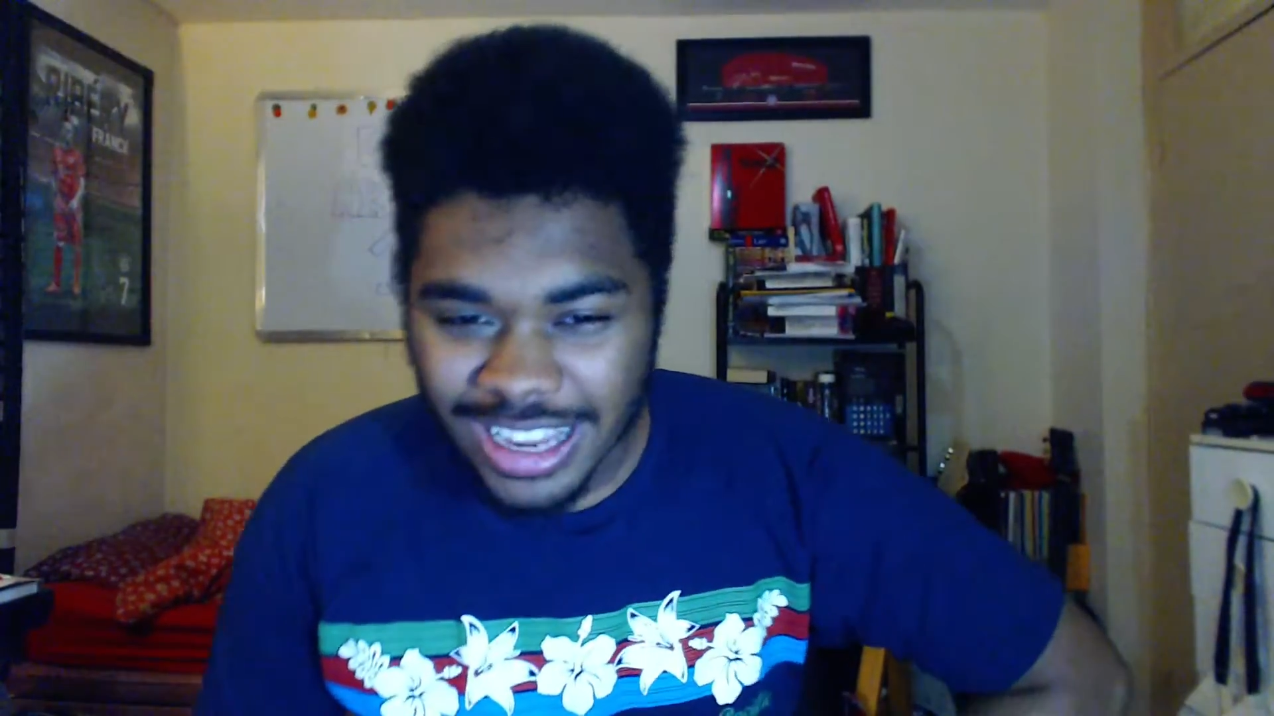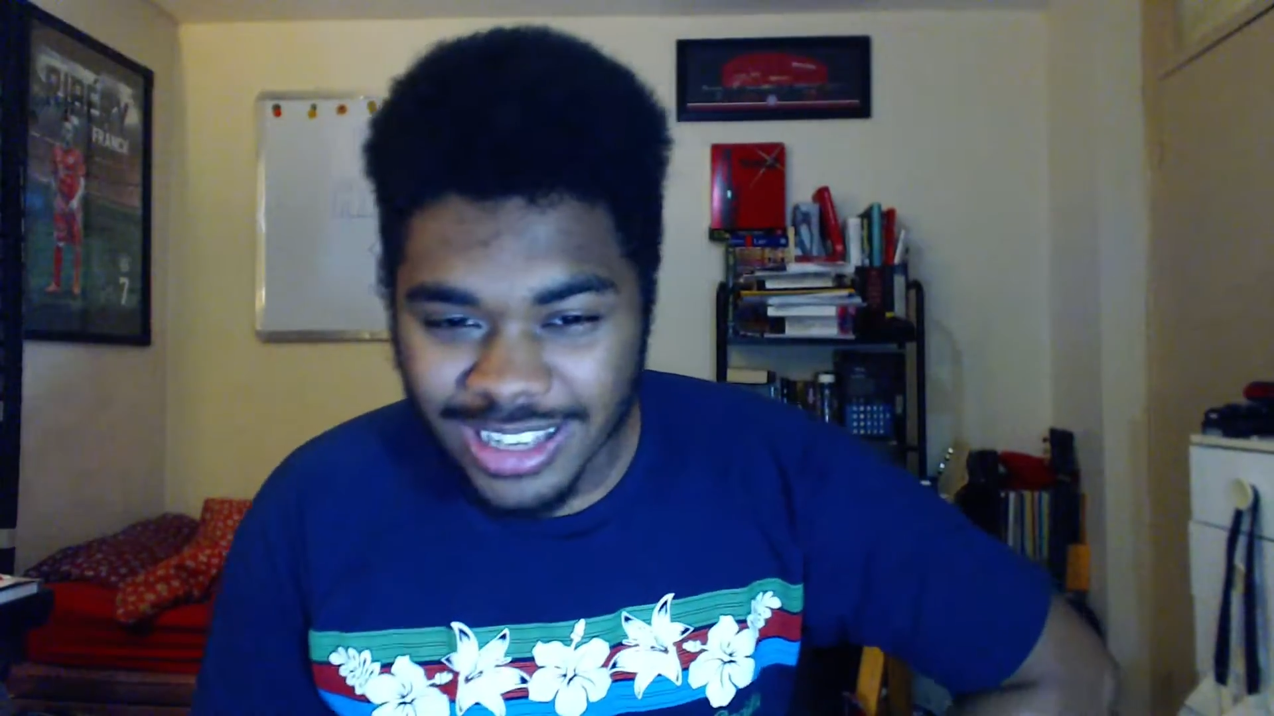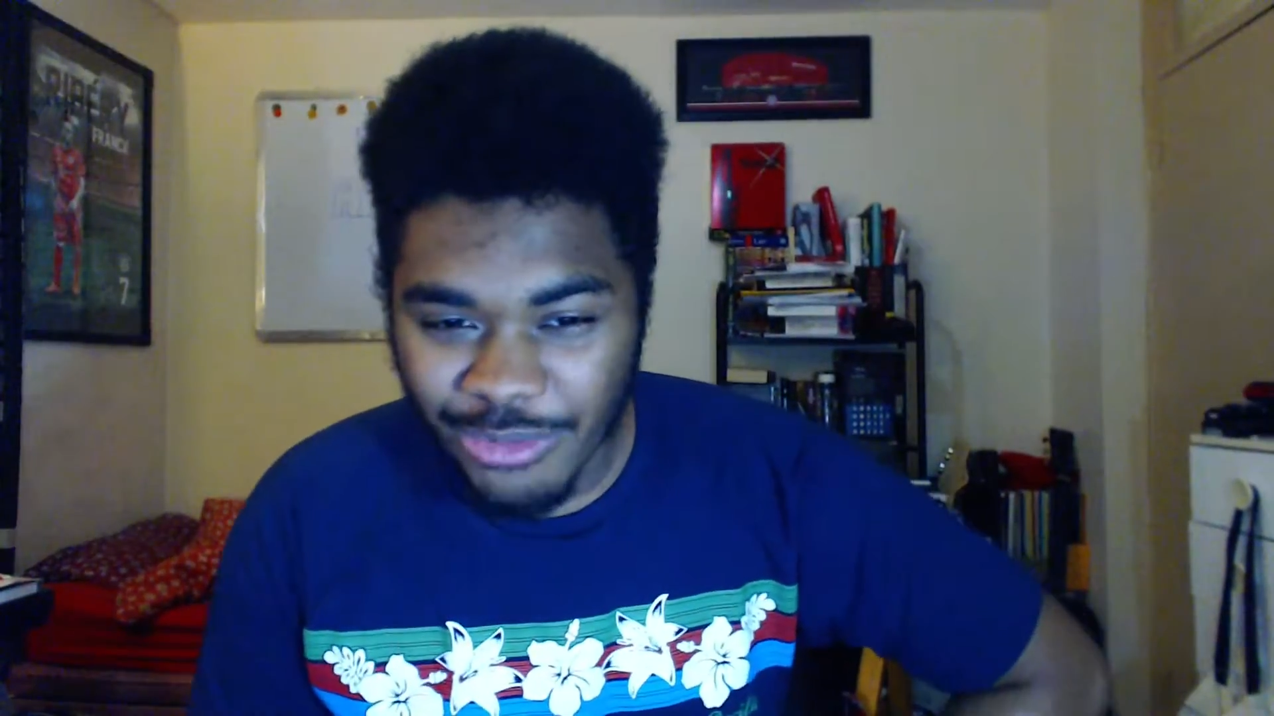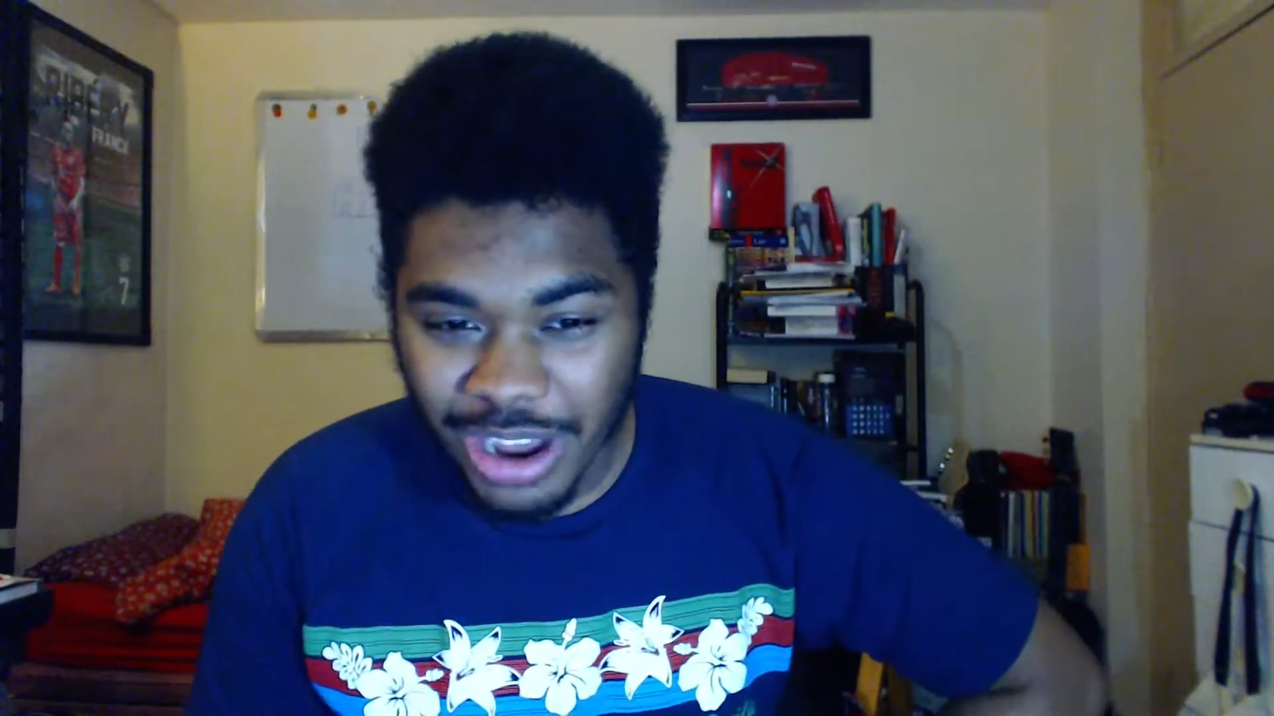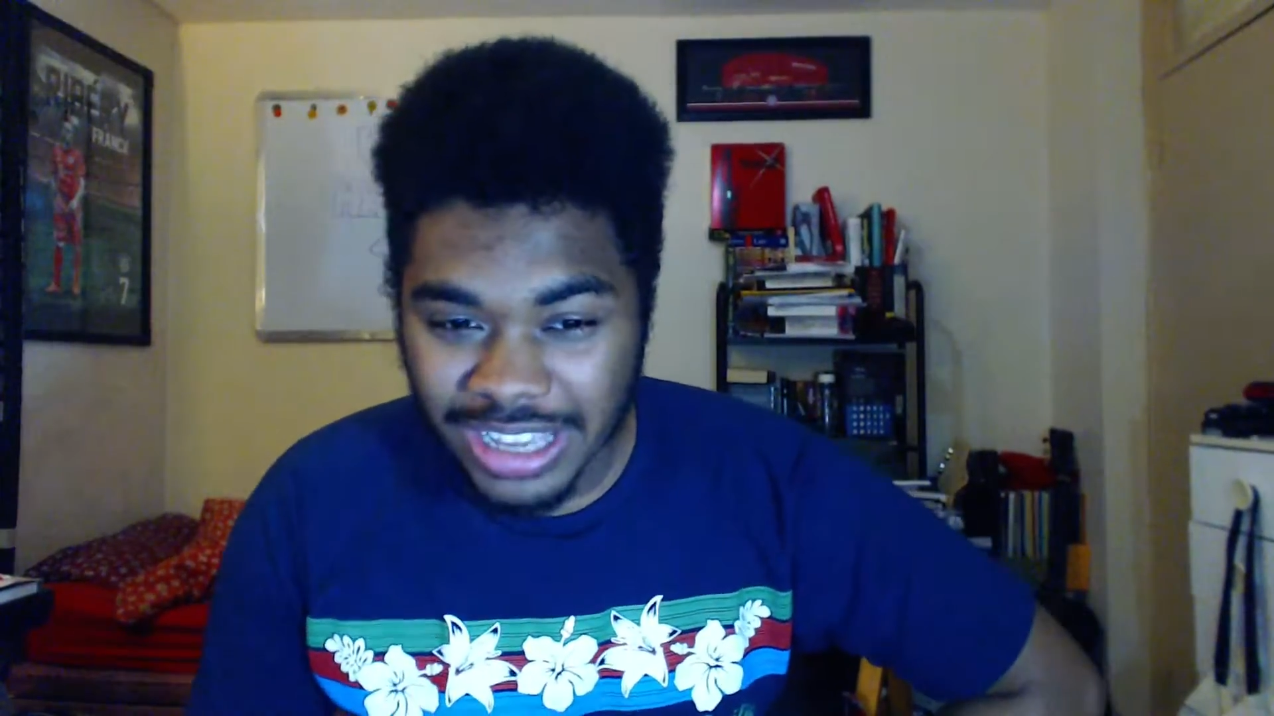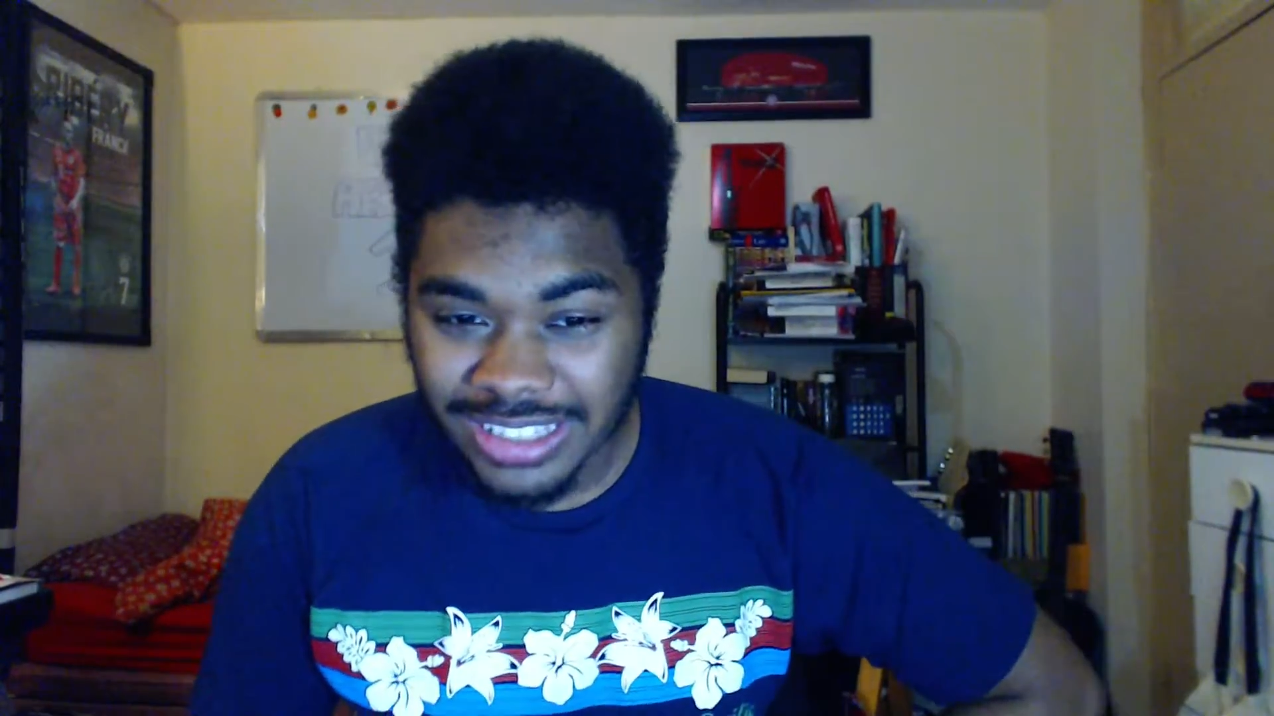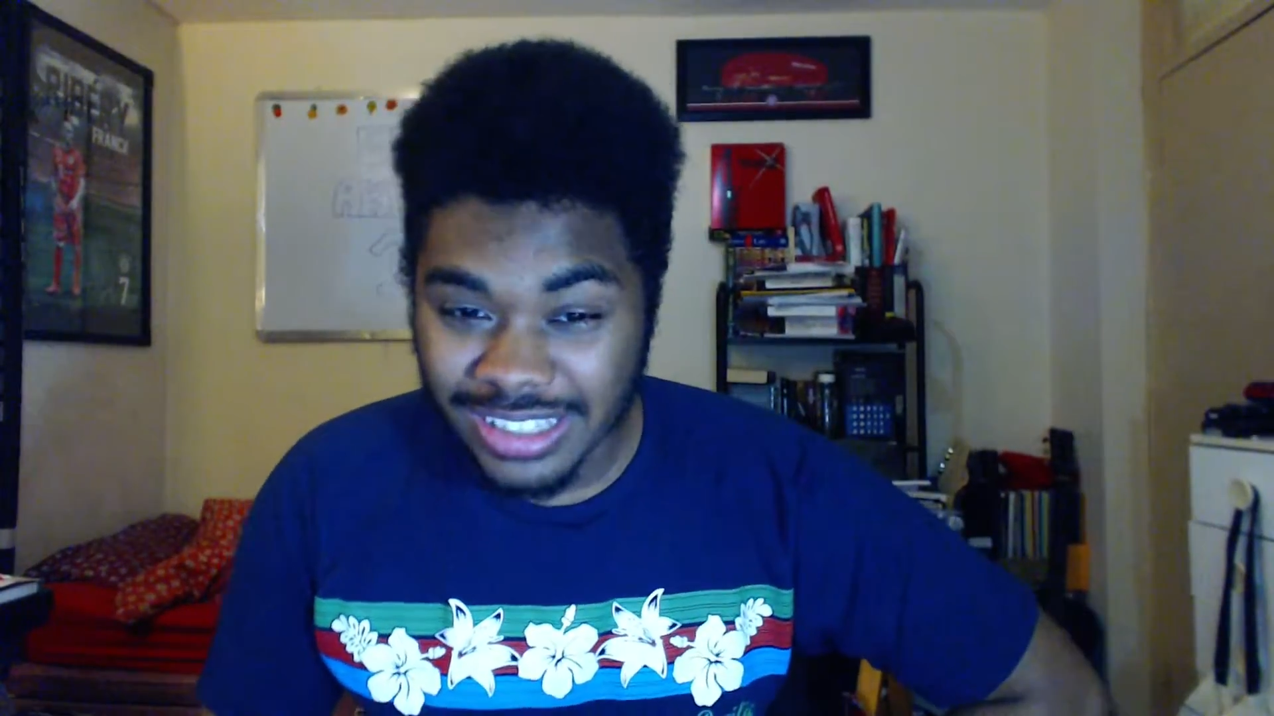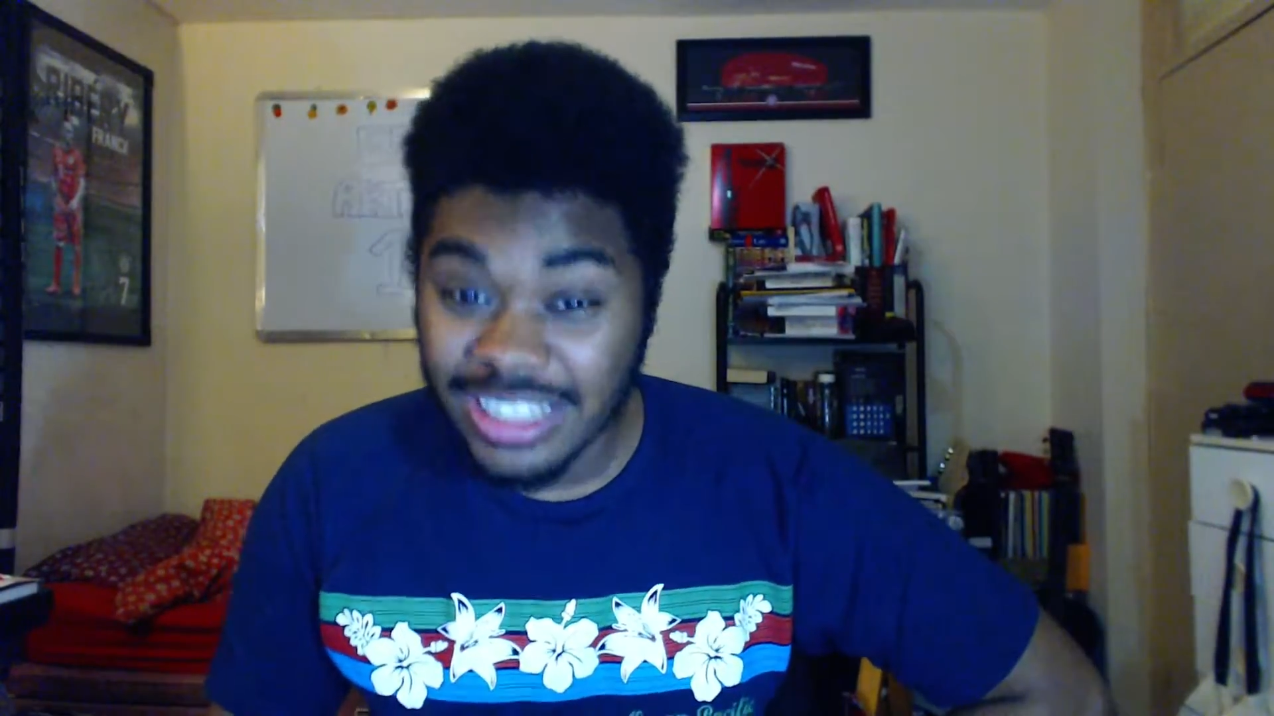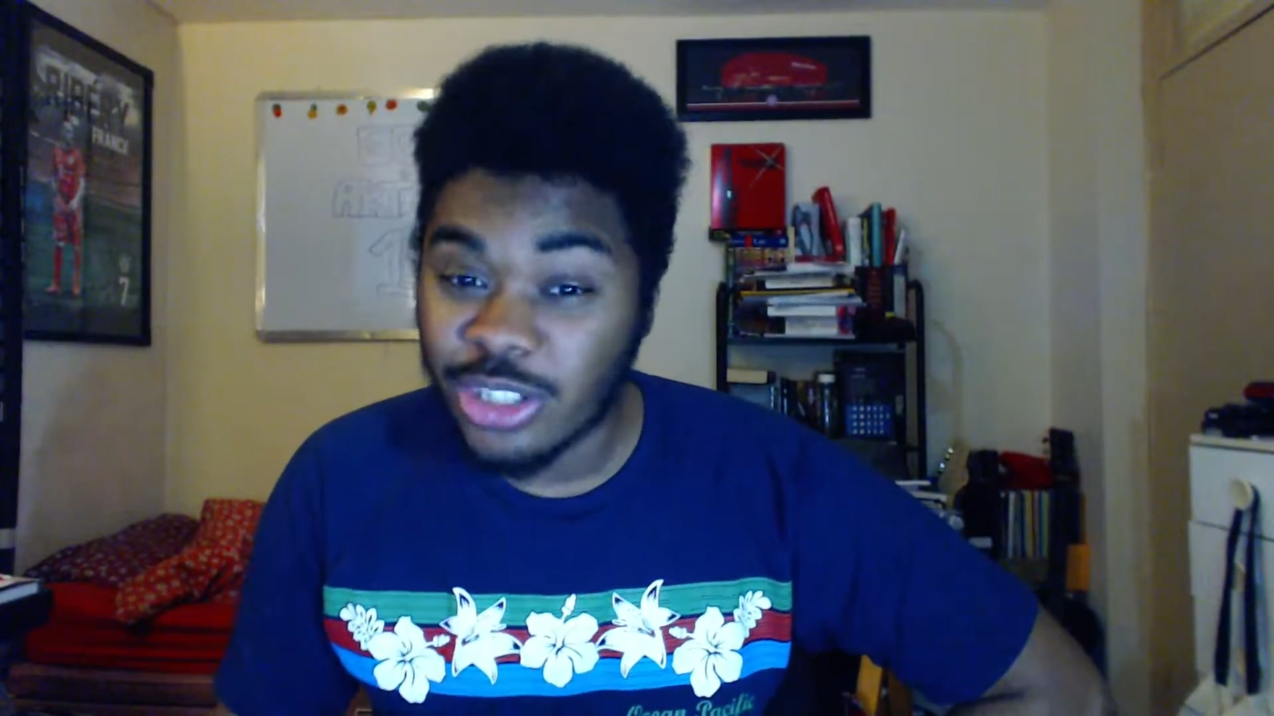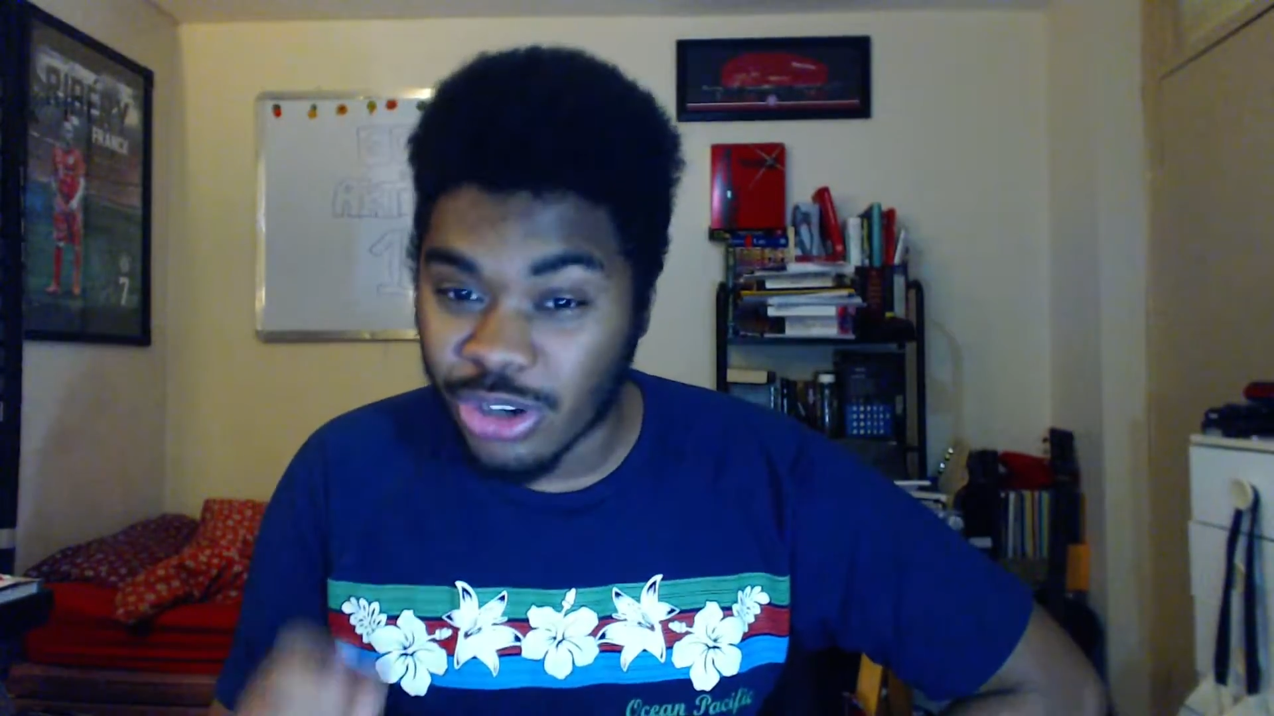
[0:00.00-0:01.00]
he's